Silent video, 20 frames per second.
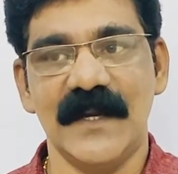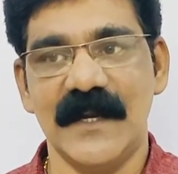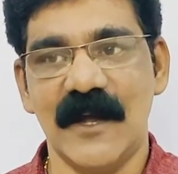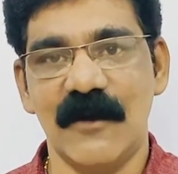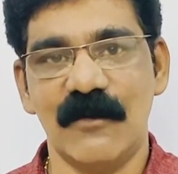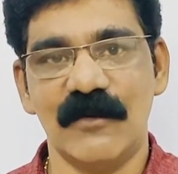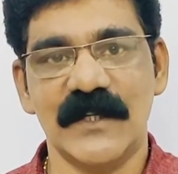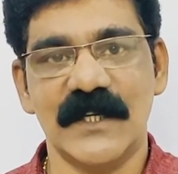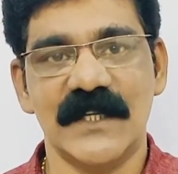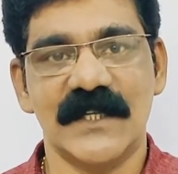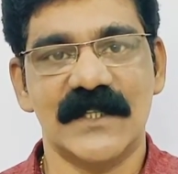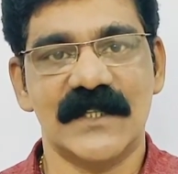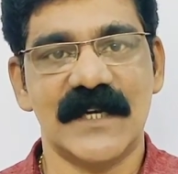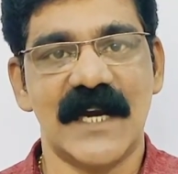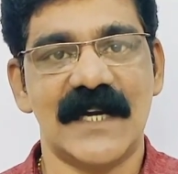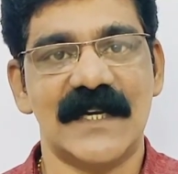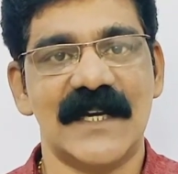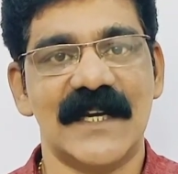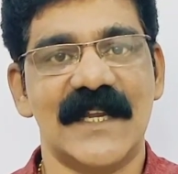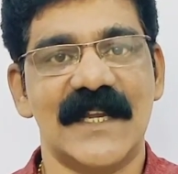Now she
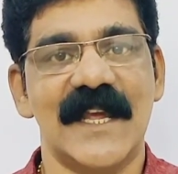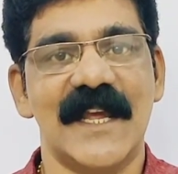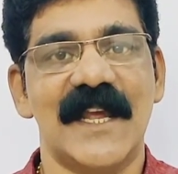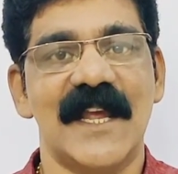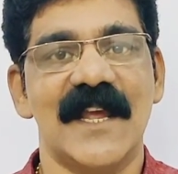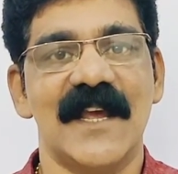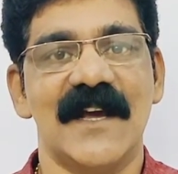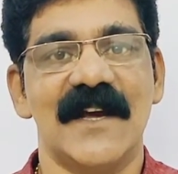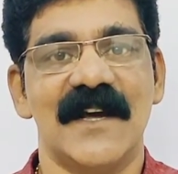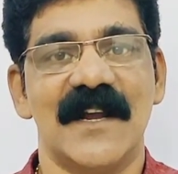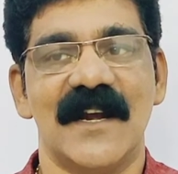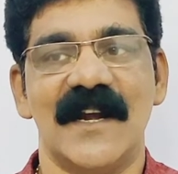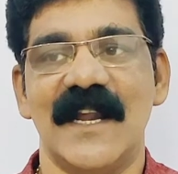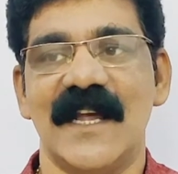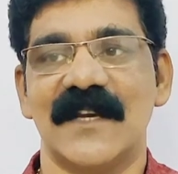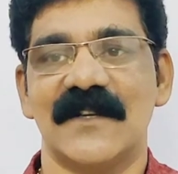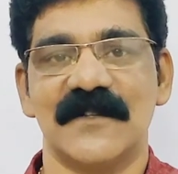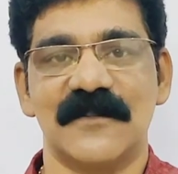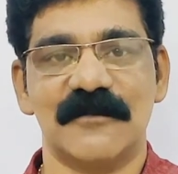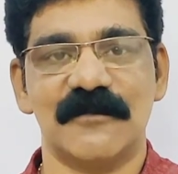started kicking her
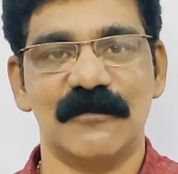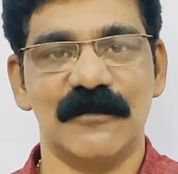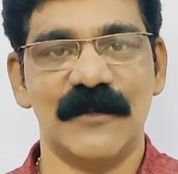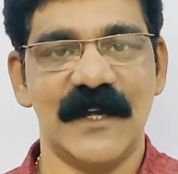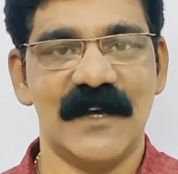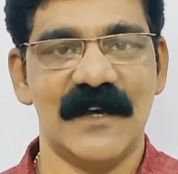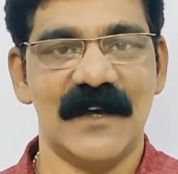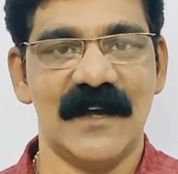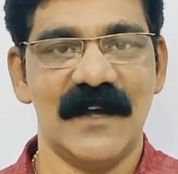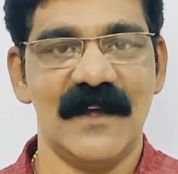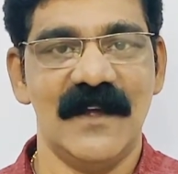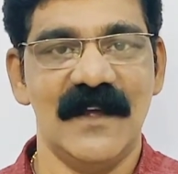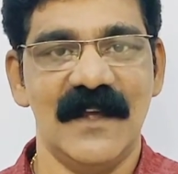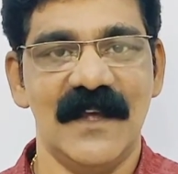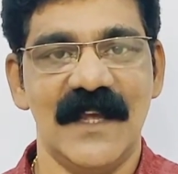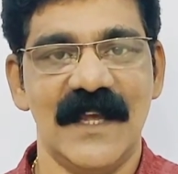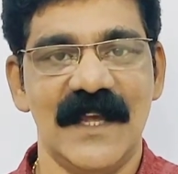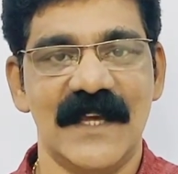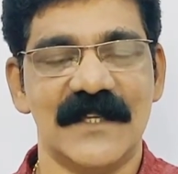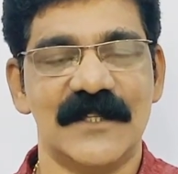legs to the,
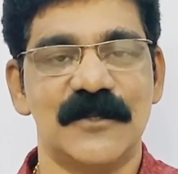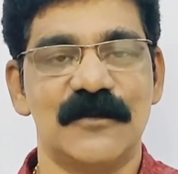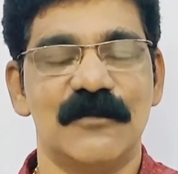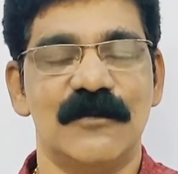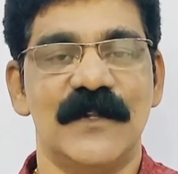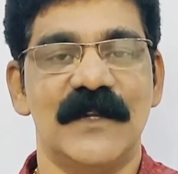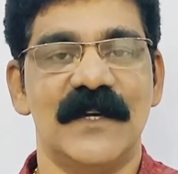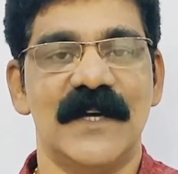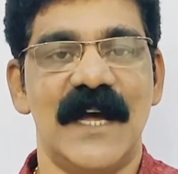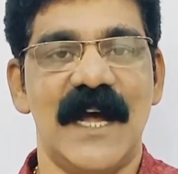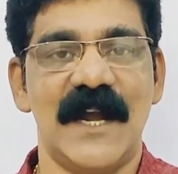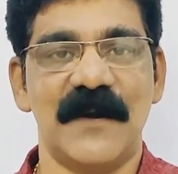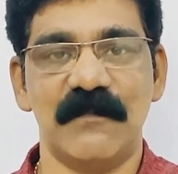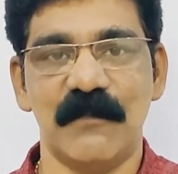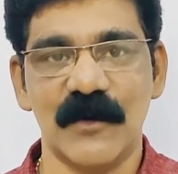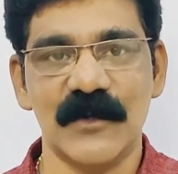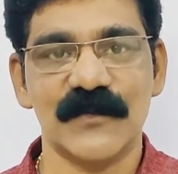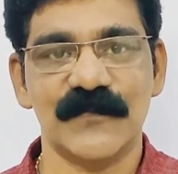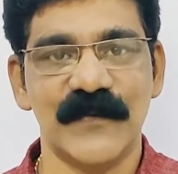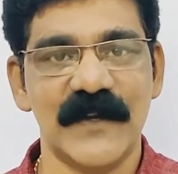yes, to the
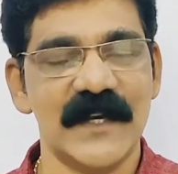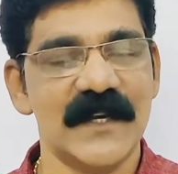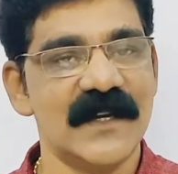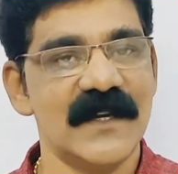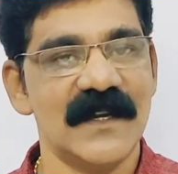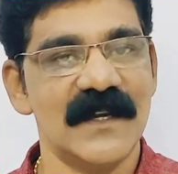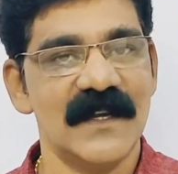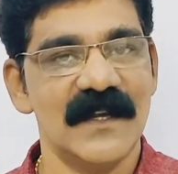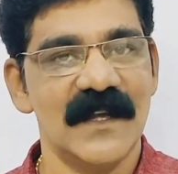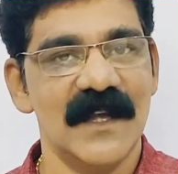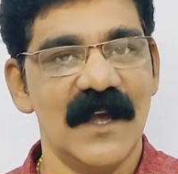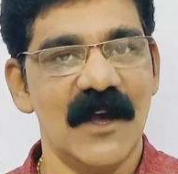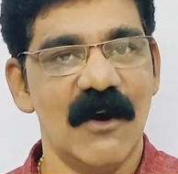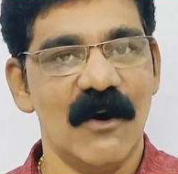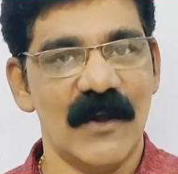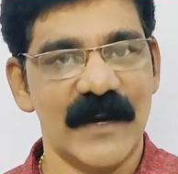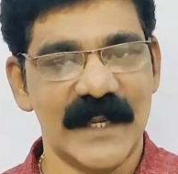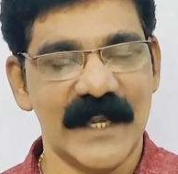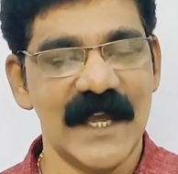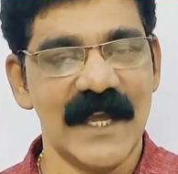atmosphere,
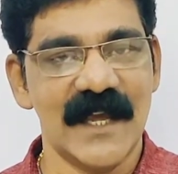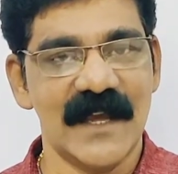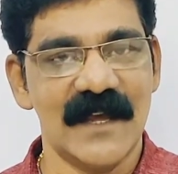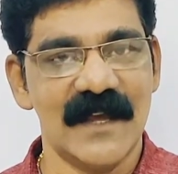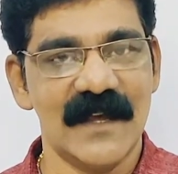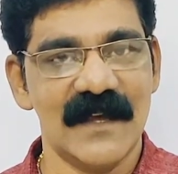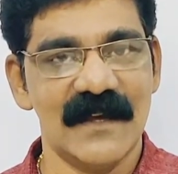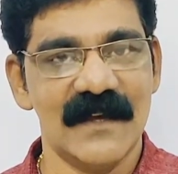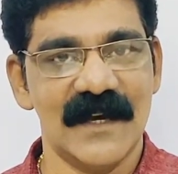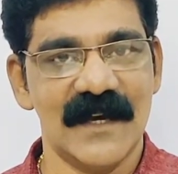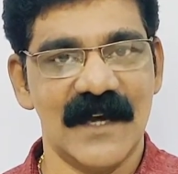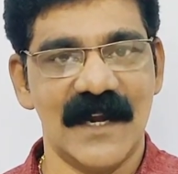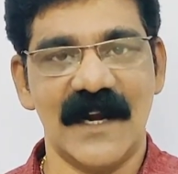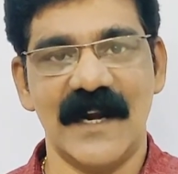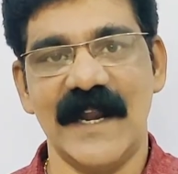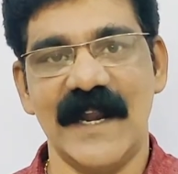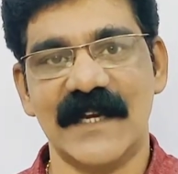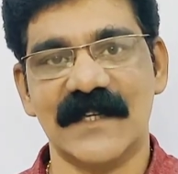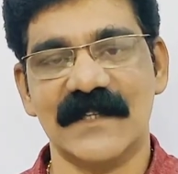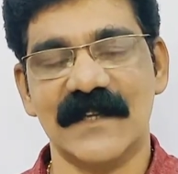or kick her
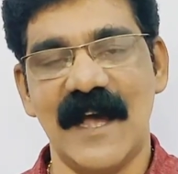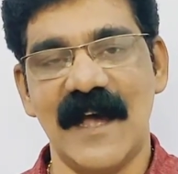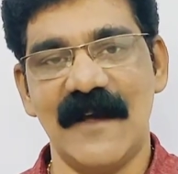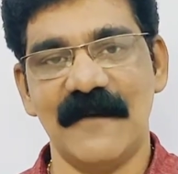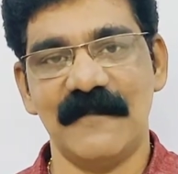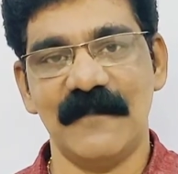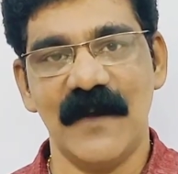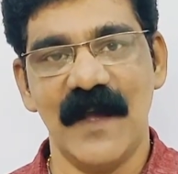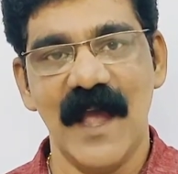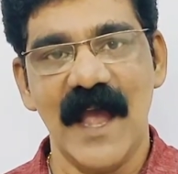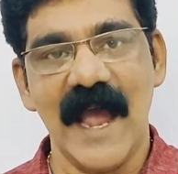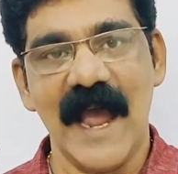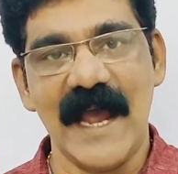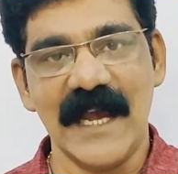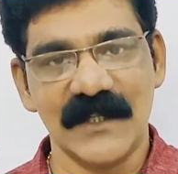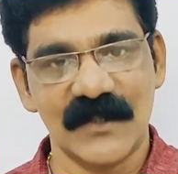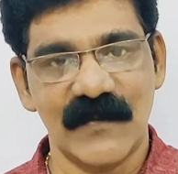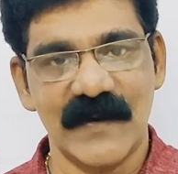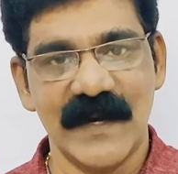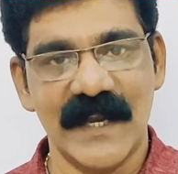legs up,
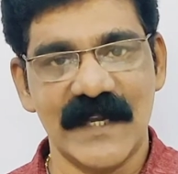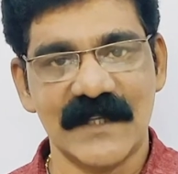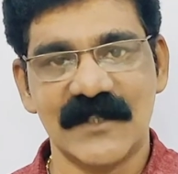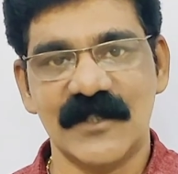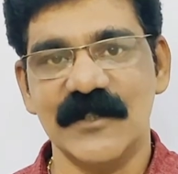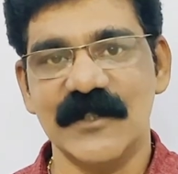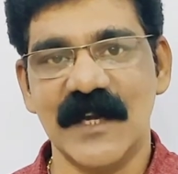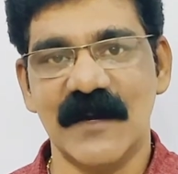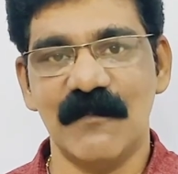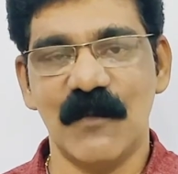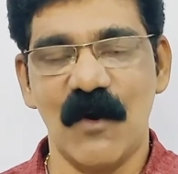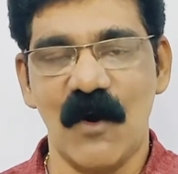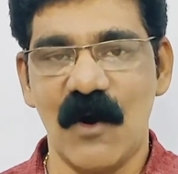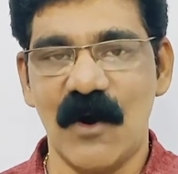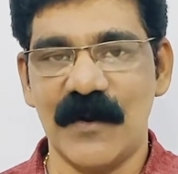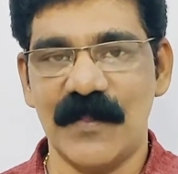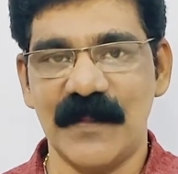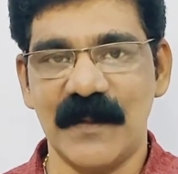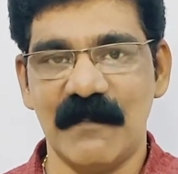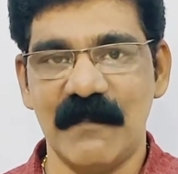as well as jump
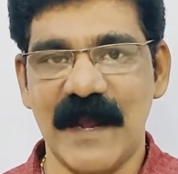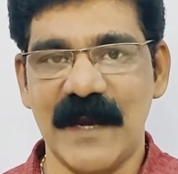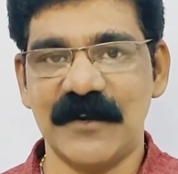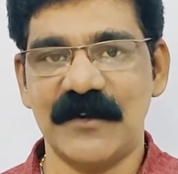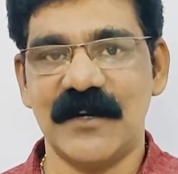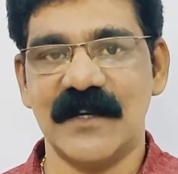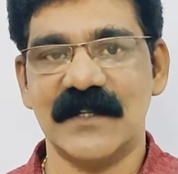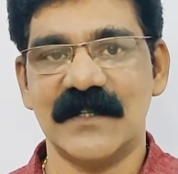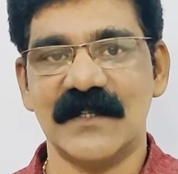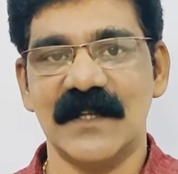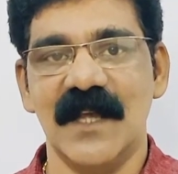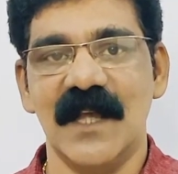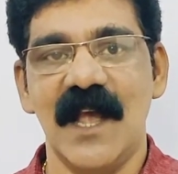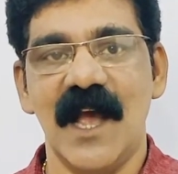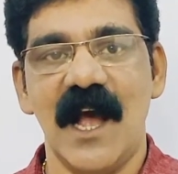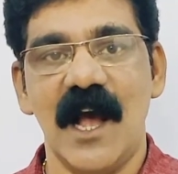on the mattress.